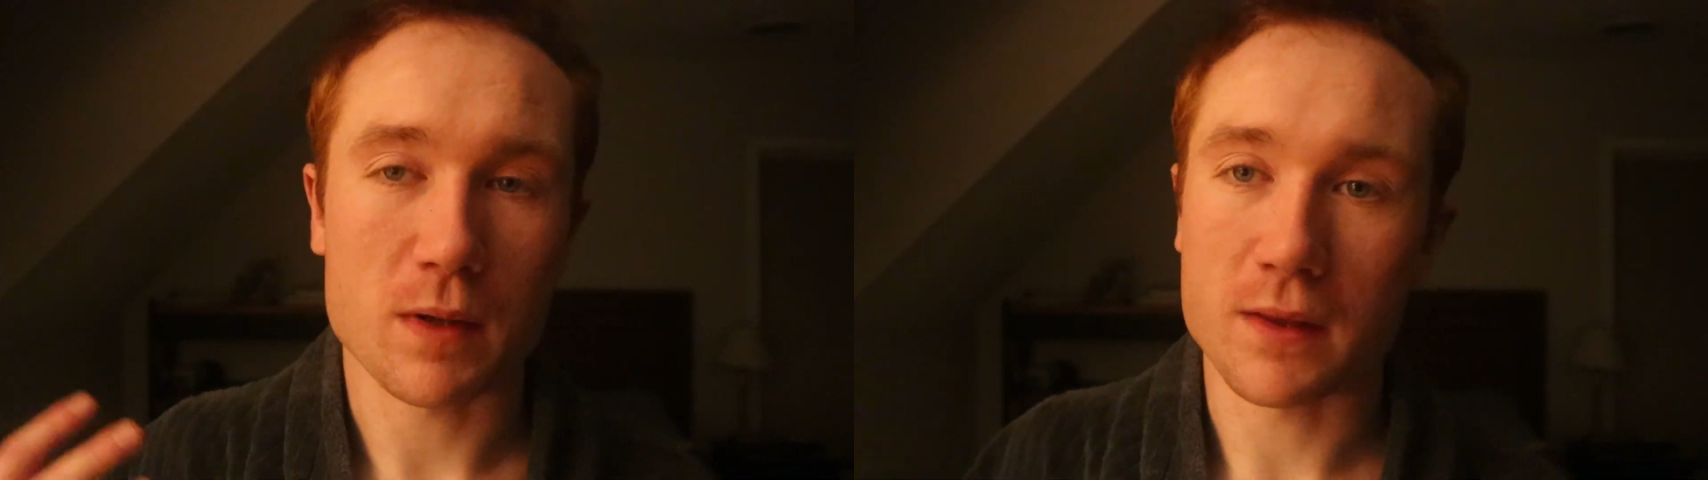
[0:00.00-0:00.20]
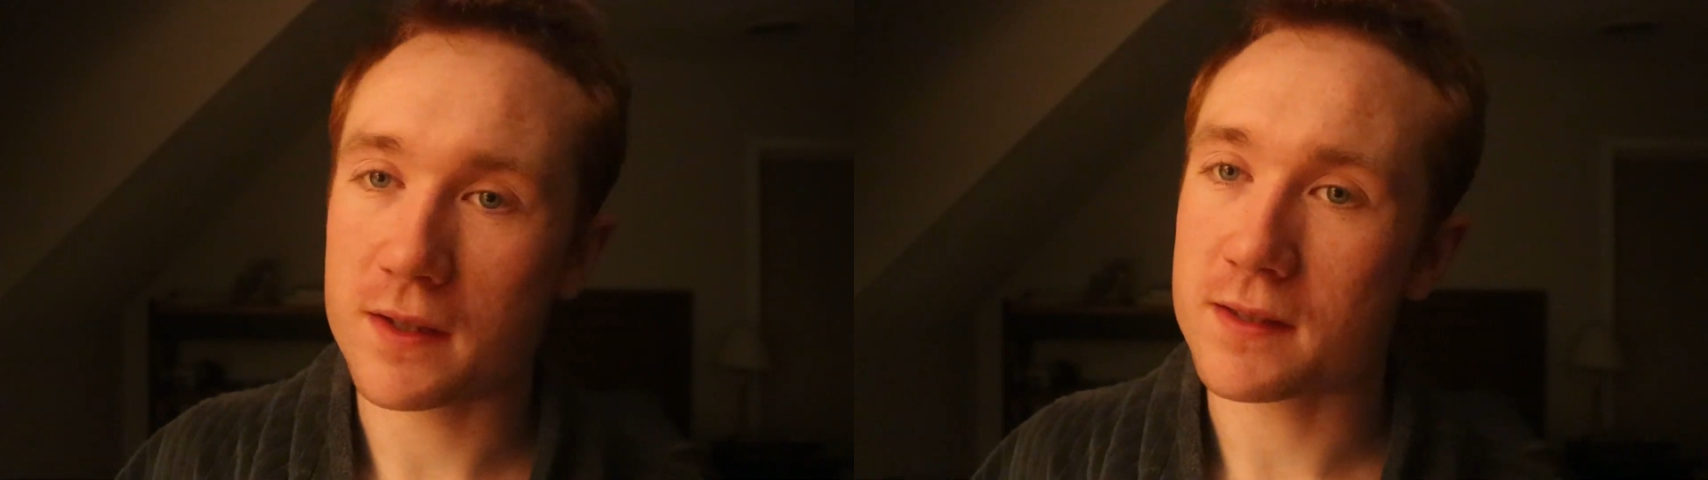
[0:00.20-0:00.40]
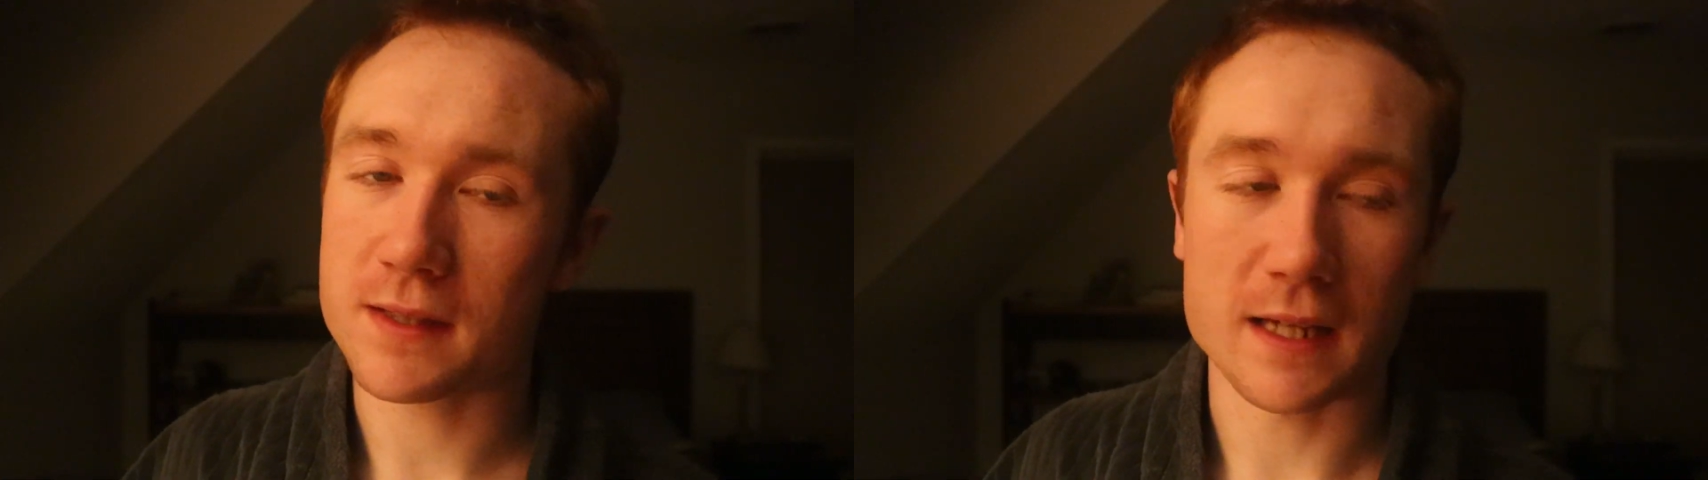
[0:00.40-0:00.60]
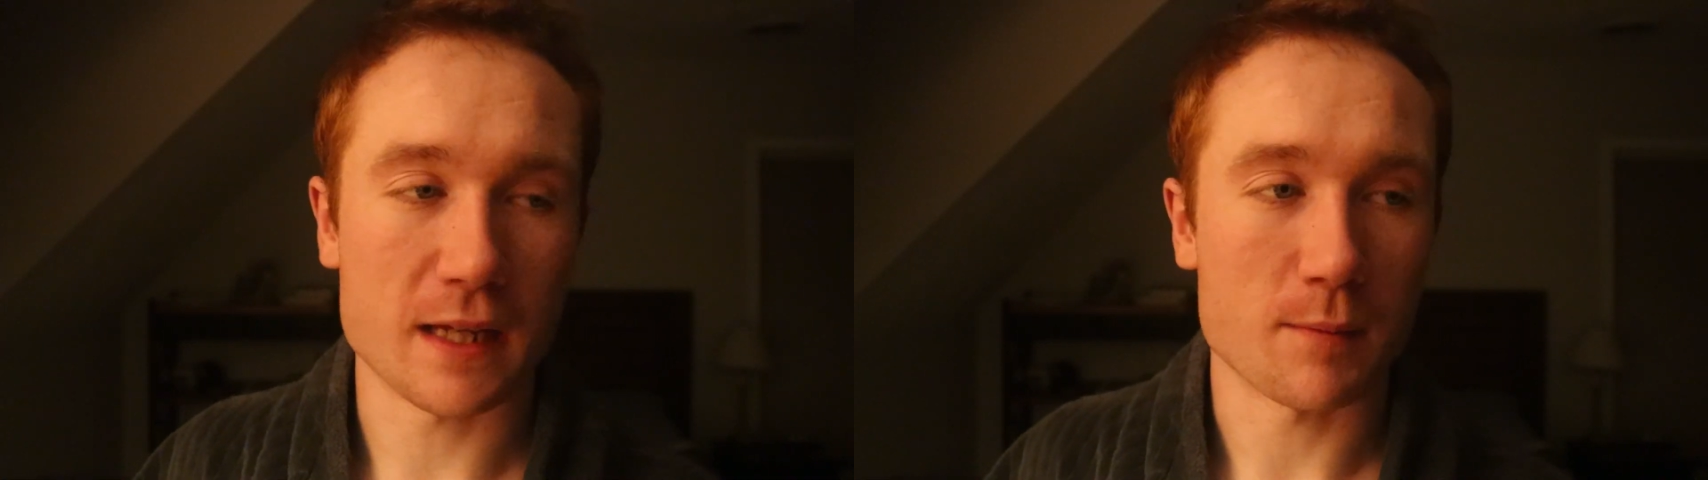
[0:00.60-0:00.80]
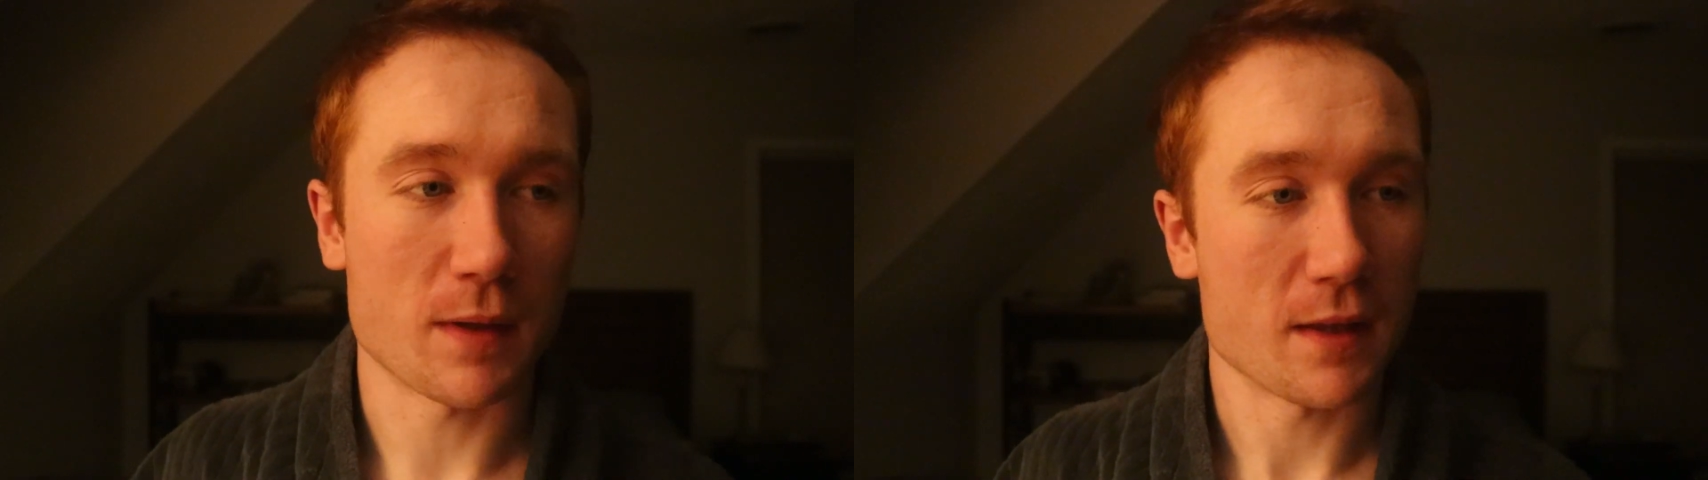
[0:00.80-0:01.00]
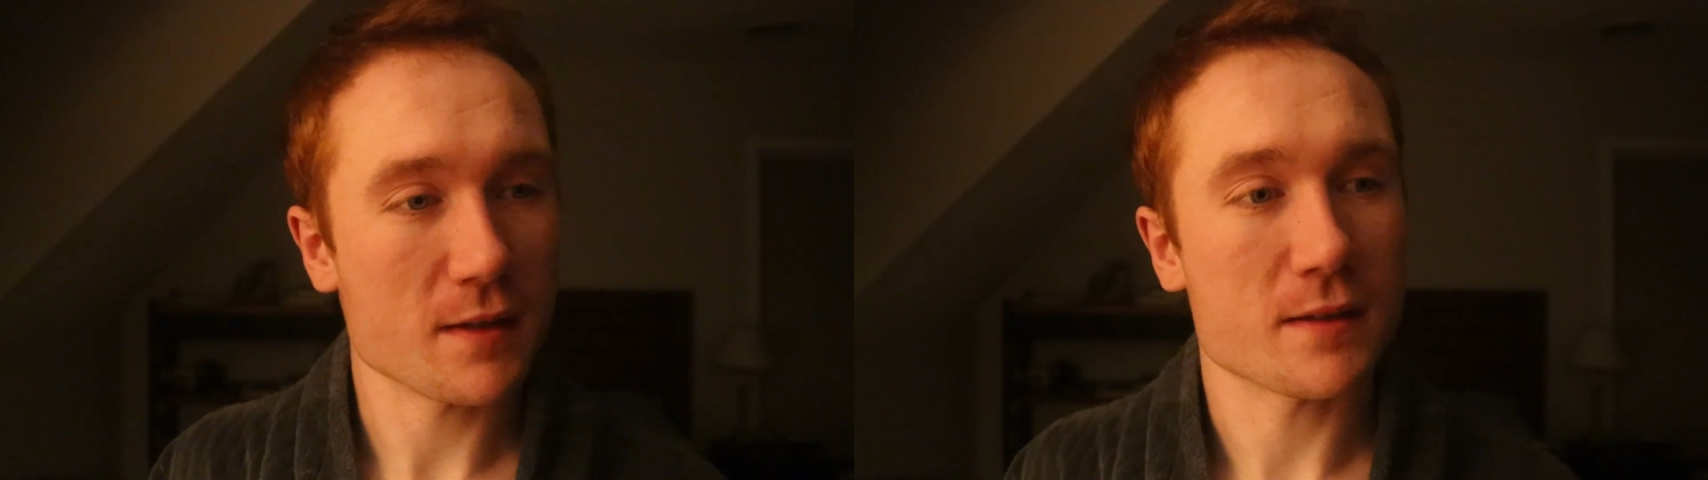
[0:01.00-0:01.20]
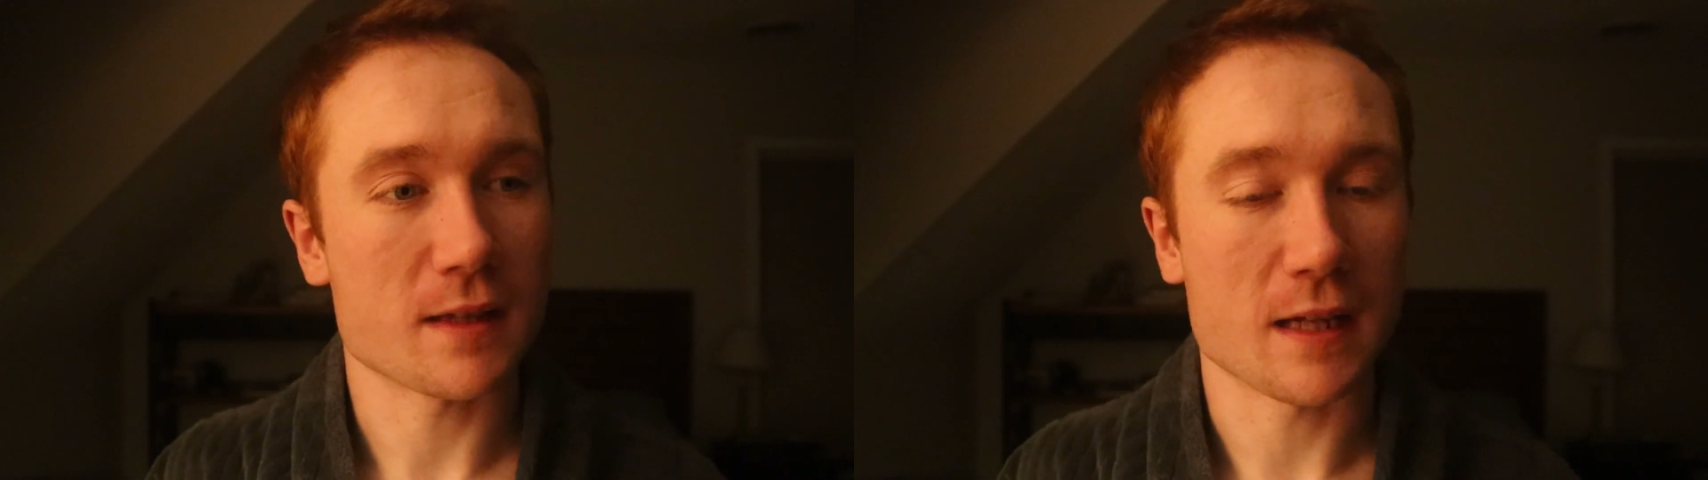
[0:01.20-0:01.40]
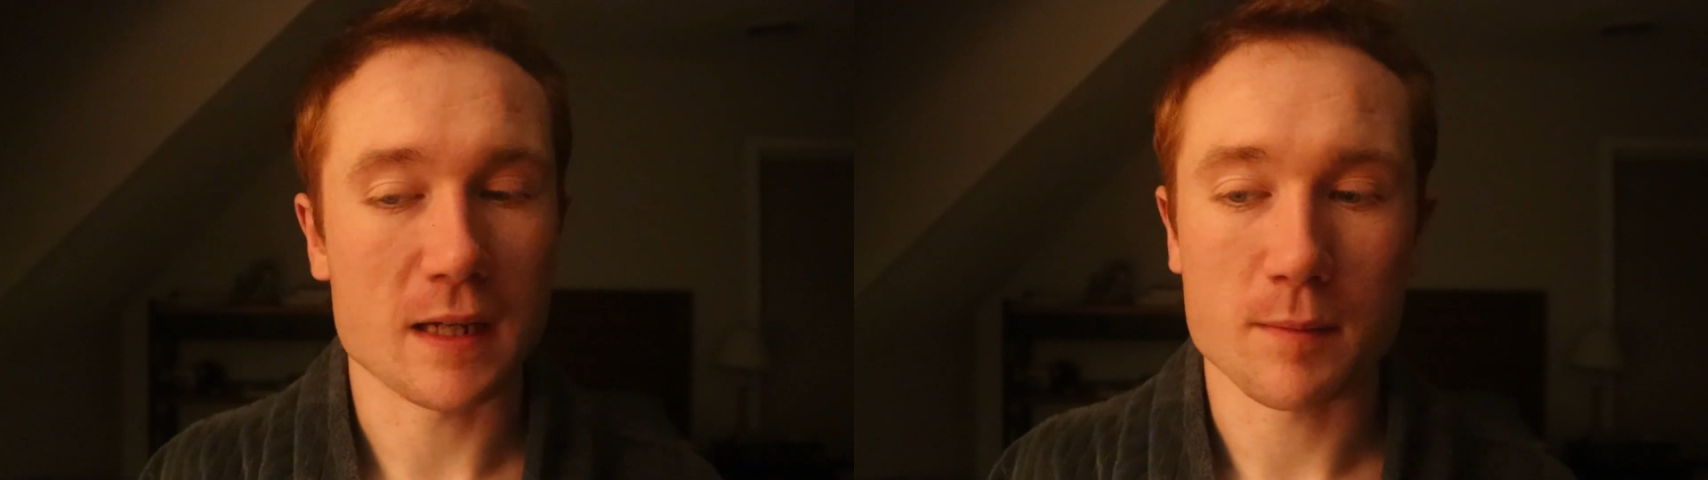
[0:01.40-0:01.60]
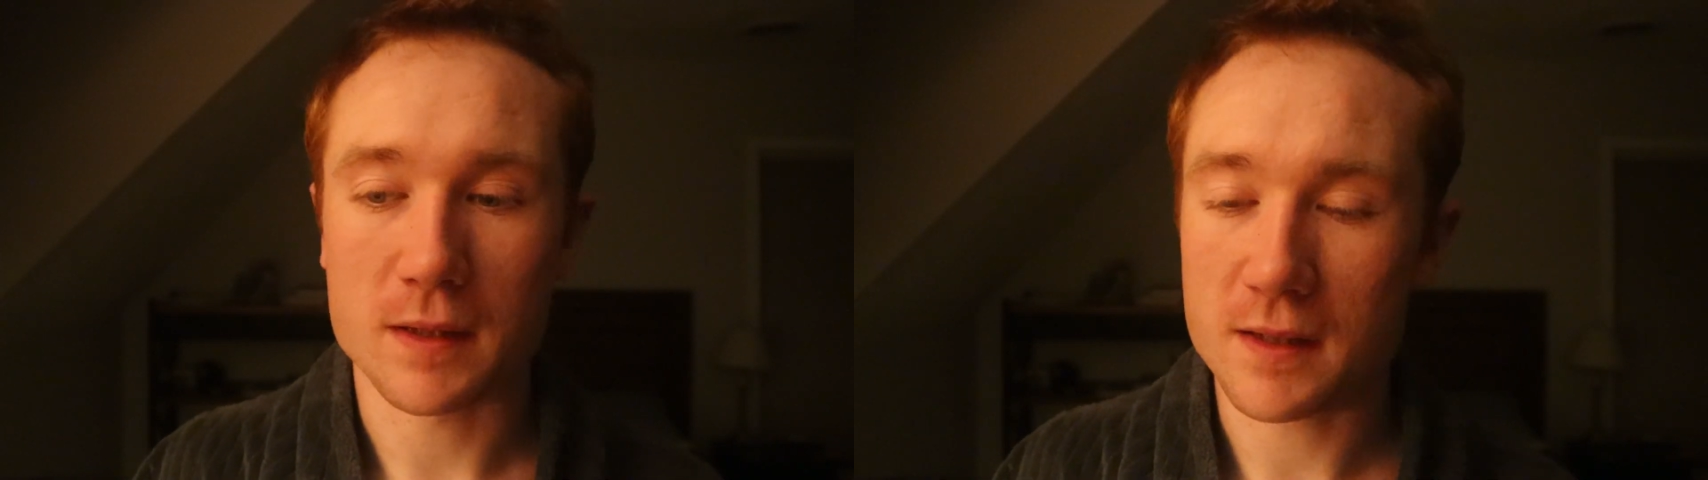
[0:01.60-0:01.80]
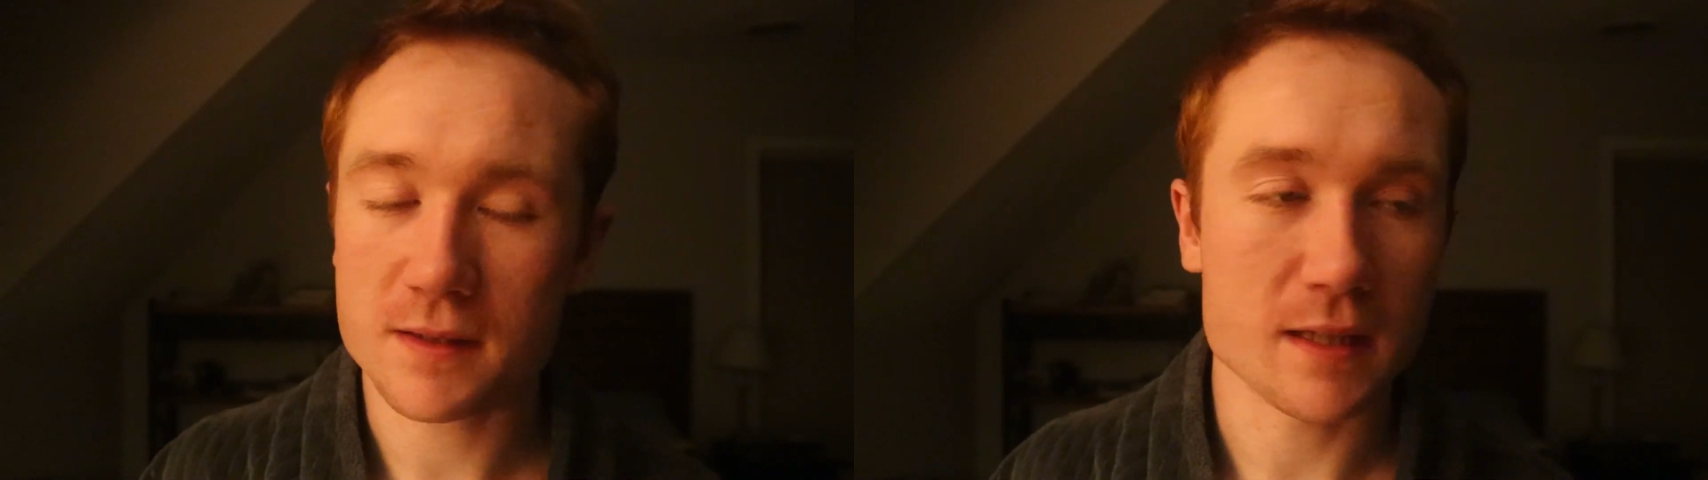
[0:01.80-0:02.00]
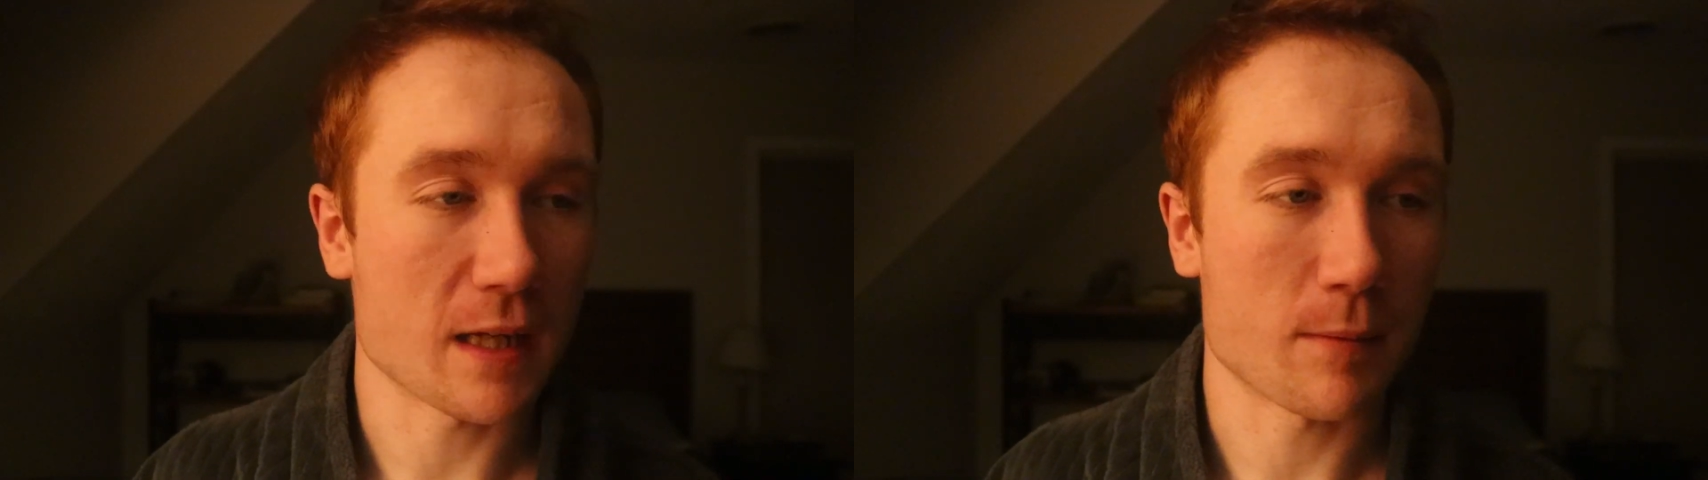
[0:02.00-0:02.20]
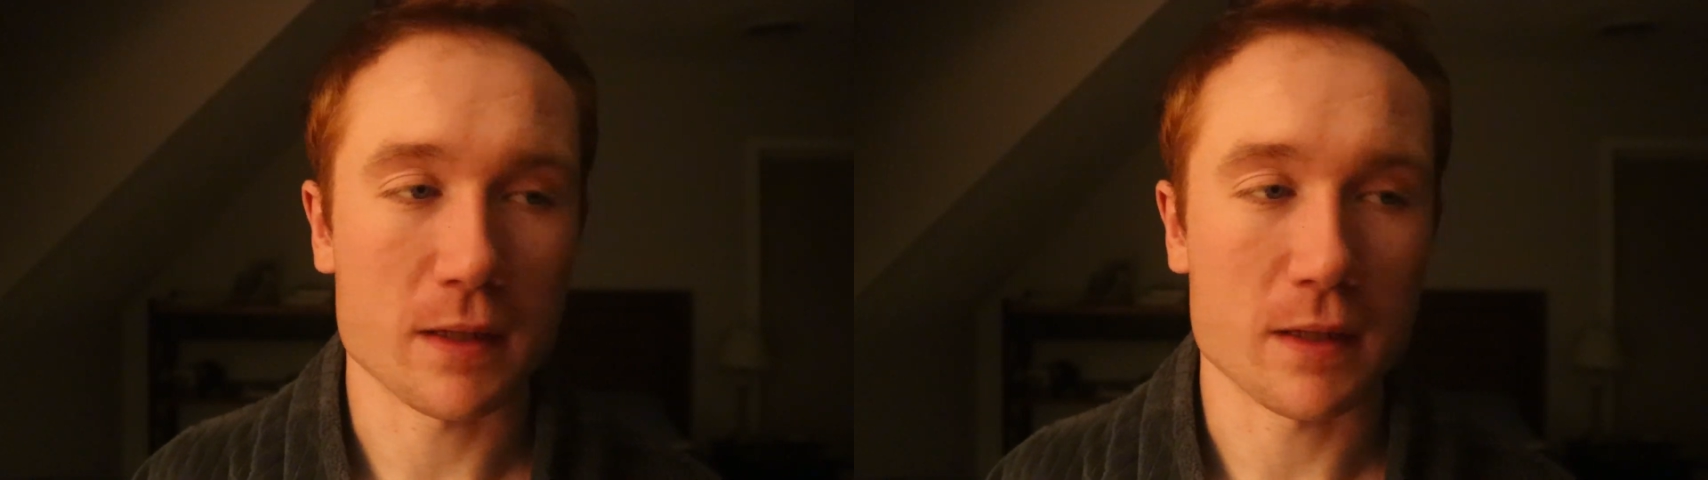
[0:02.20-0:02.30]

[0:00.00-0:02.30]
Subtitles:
and this theme and this theme and this theme,